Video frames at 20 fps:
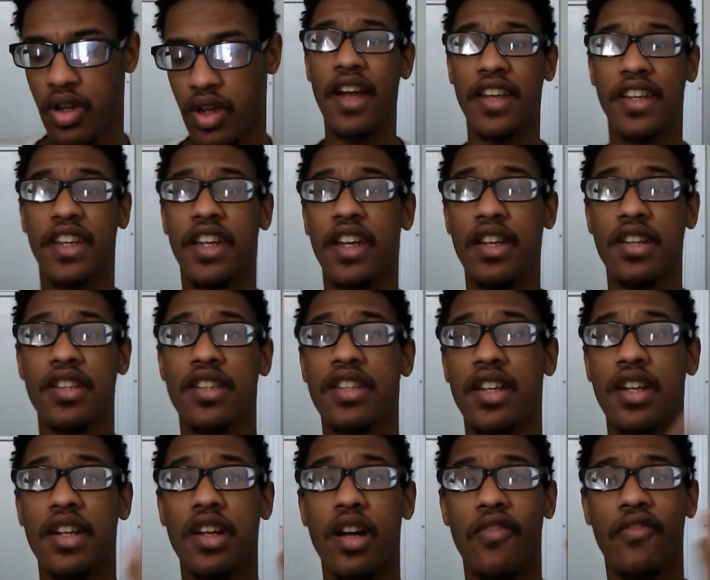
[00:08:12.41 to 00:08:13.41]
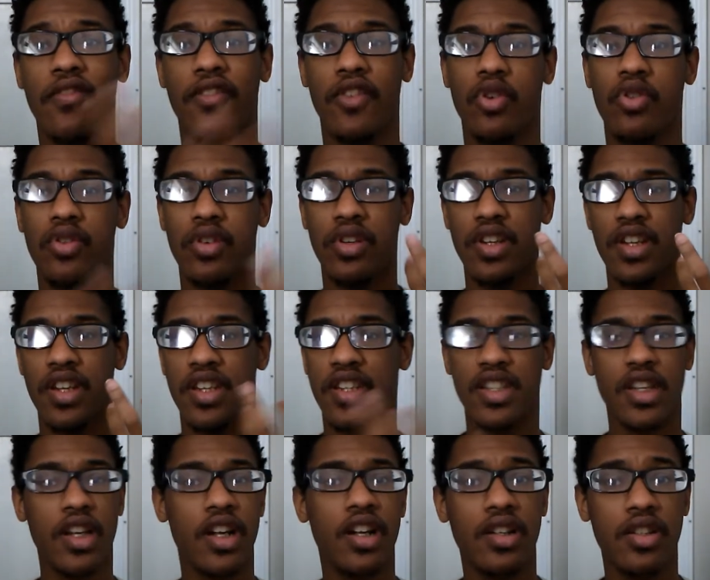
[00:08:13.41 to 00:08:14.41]
I can't say I'm very
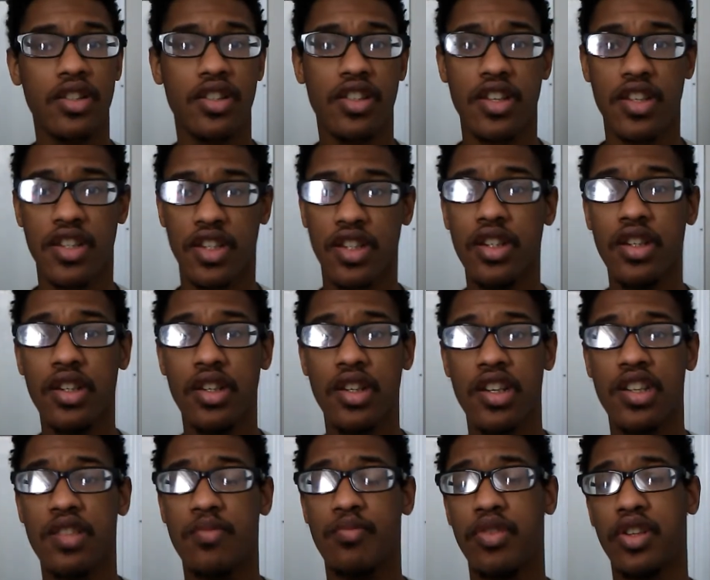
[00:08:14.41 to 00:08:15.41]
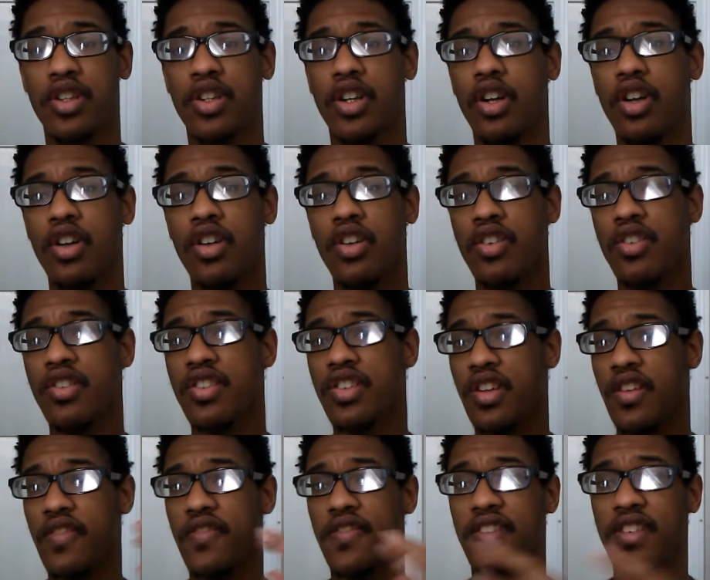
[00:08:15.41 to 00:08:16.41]
excited to see this because
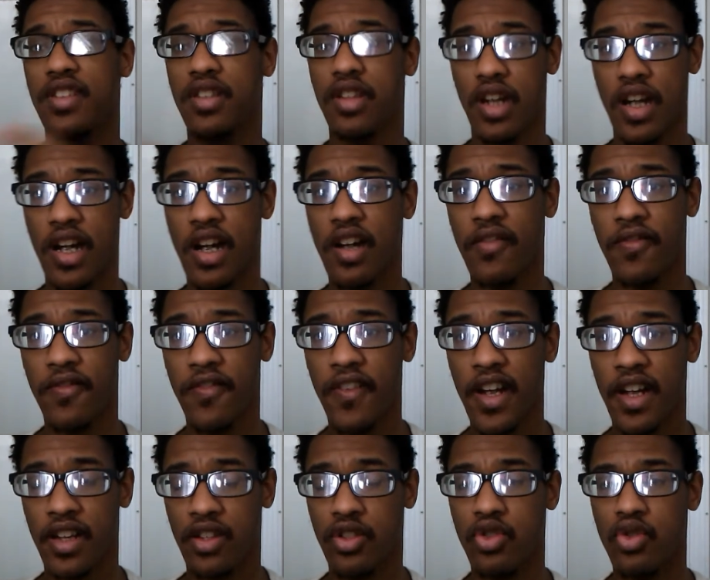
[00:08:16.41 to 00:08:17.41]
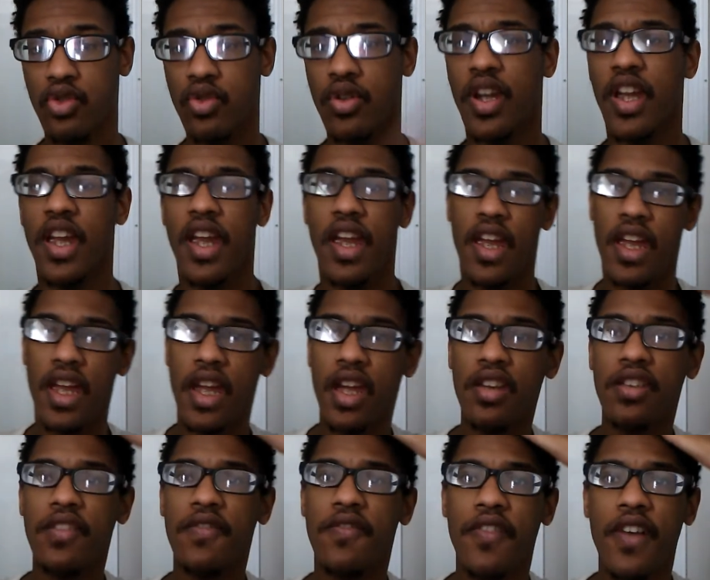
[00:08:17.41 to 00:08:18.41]
of that factor
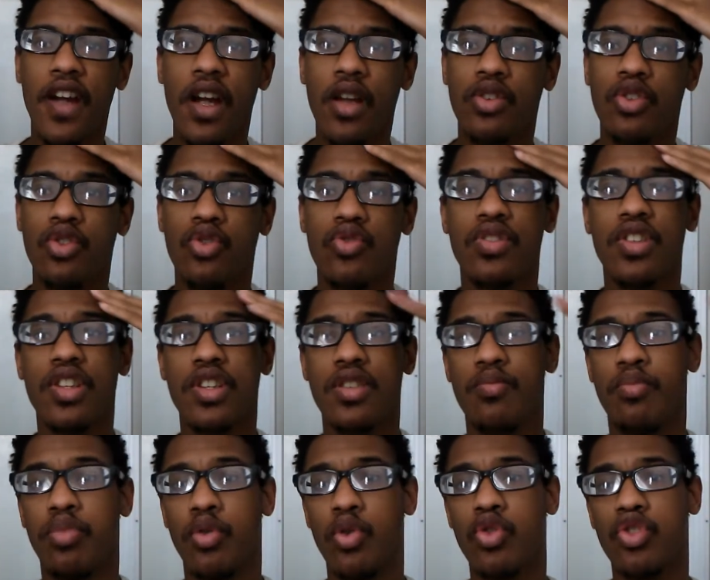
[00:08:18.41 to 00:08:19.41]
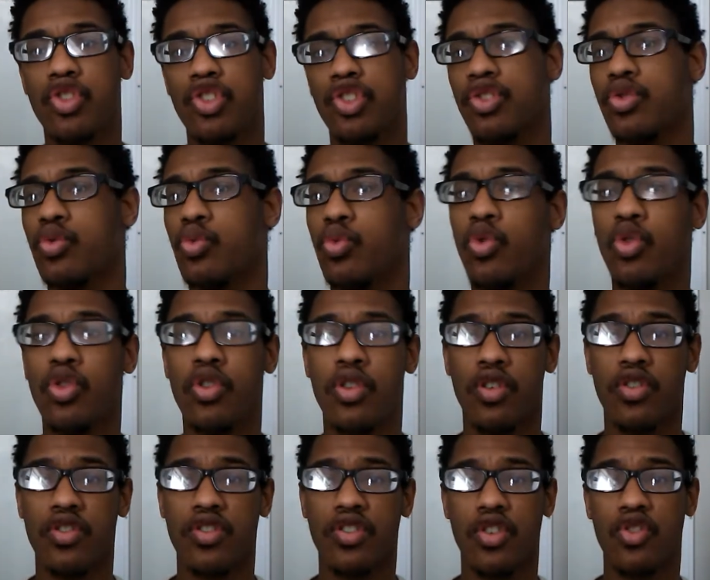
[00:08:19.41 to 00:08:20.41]
and the factor this bullshit
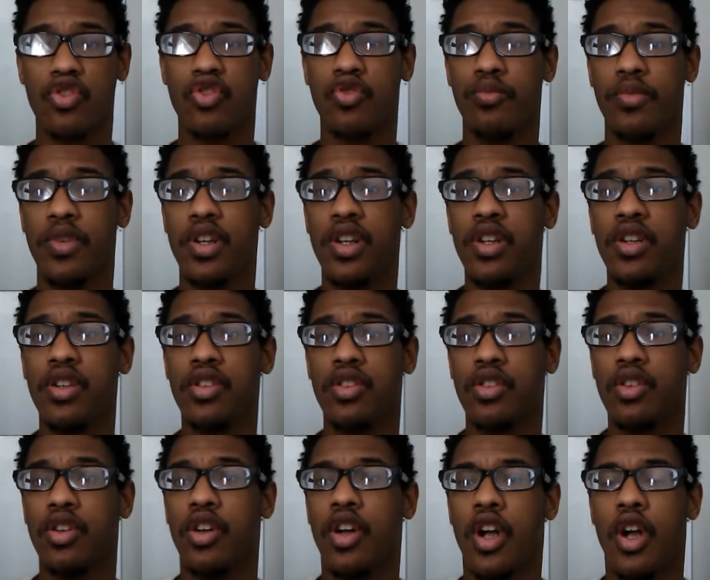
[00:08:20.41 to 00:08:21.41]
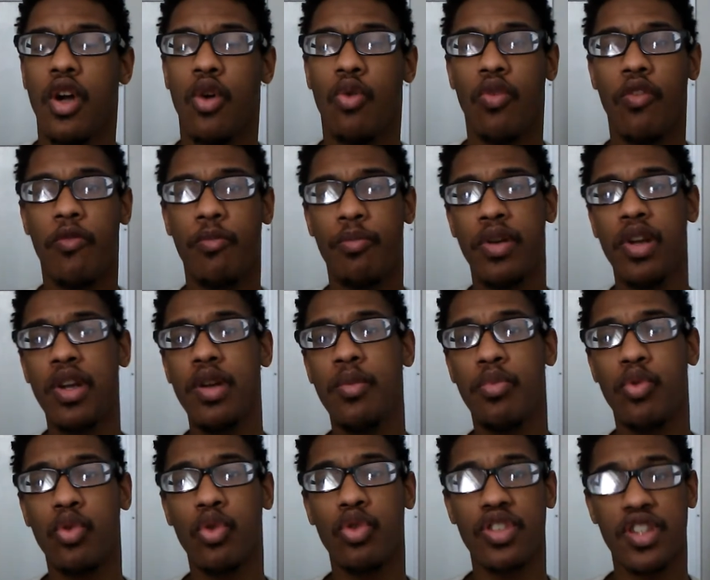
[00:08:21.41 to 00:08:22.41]
war on social media with
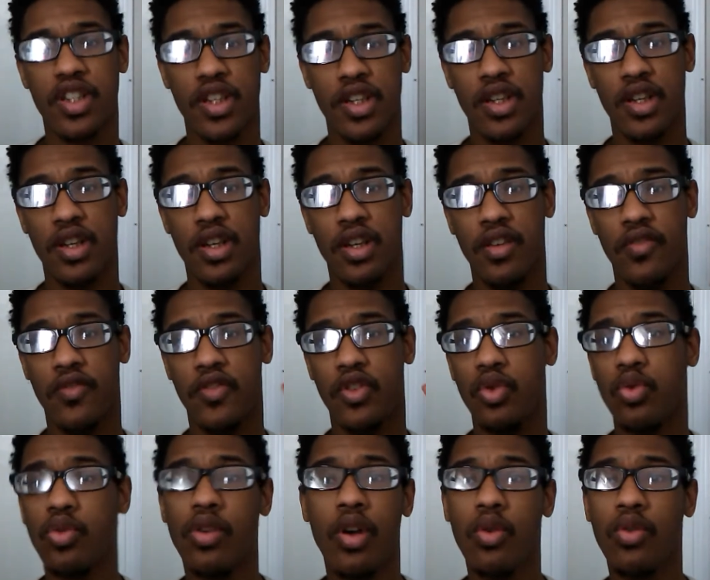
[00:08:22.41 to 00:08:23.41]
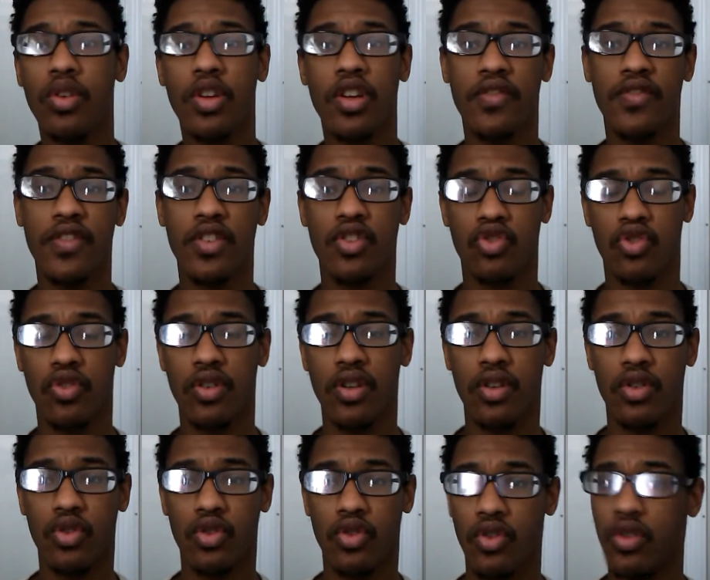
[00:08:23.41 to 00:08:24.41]
people saying, if you don't love this
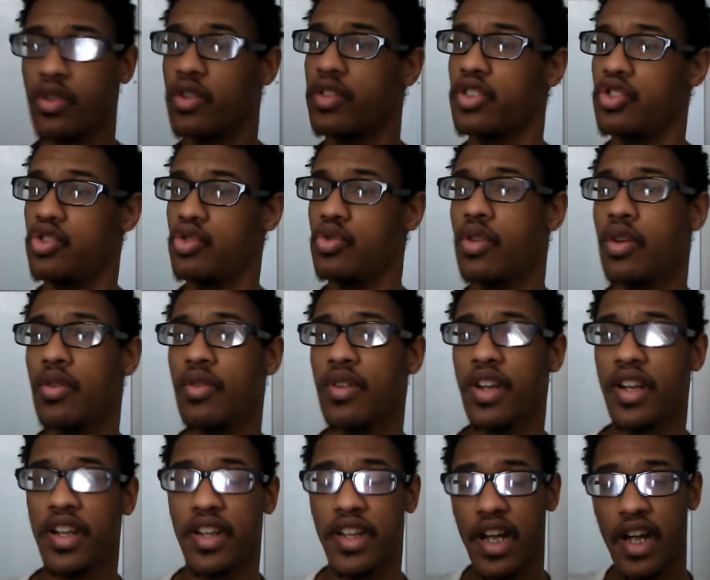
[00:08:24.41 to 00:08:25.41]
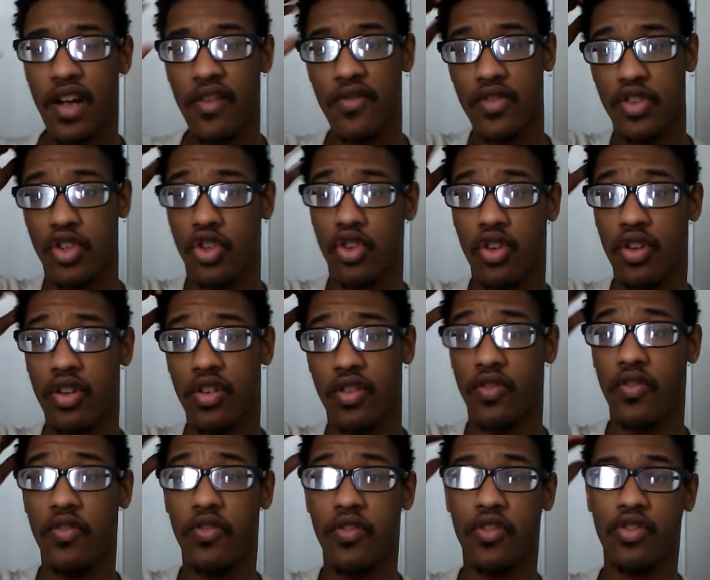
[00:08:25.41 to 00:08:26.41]
trailer or you don't like
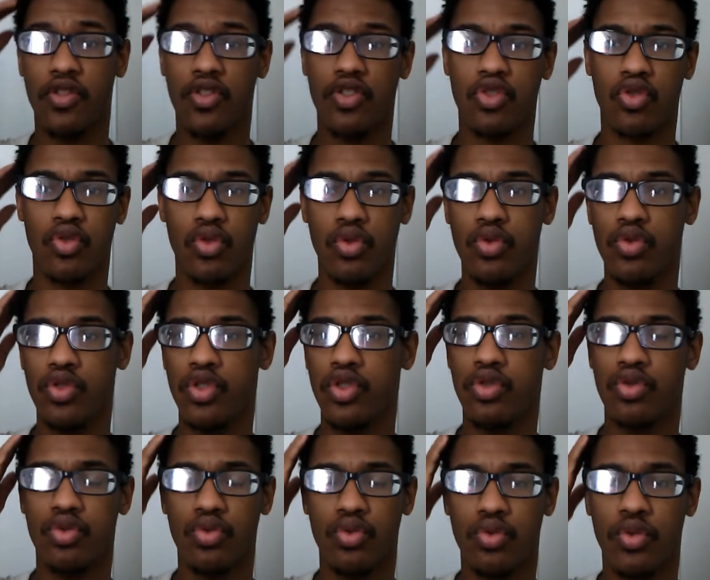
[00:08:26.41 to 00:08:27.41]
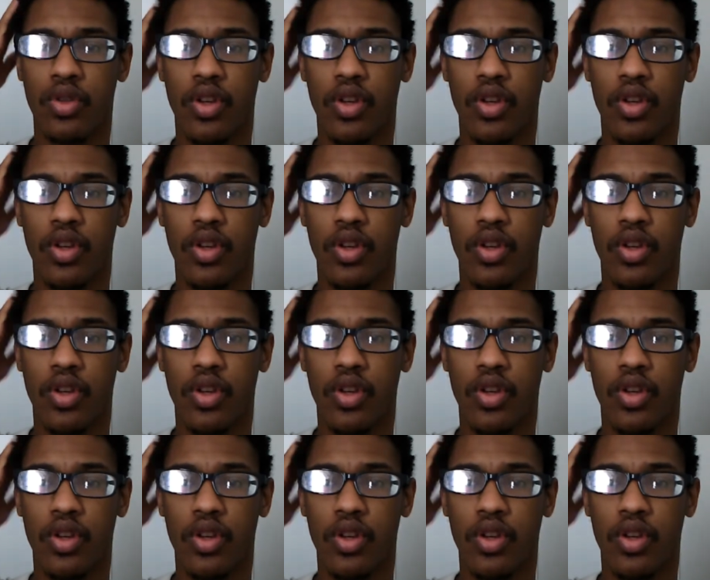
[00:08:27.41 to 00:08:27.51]
Avatar, screw you.